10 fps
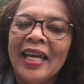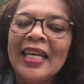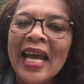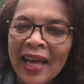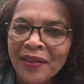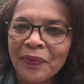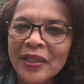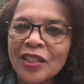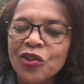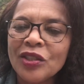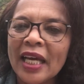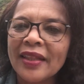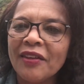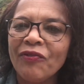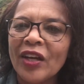In other words, you take
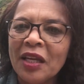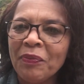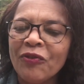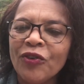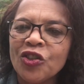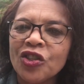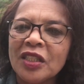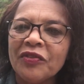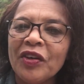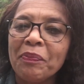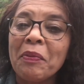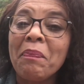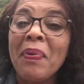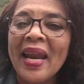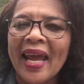that very professional development
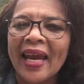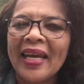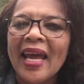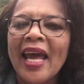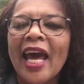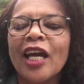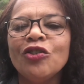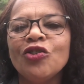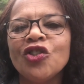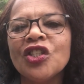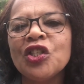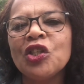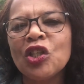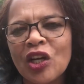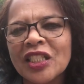plan and you just
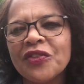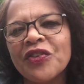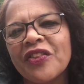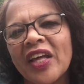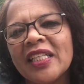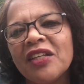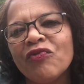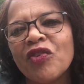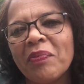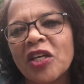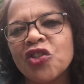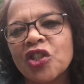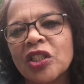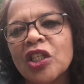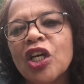transfer that
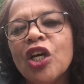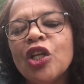information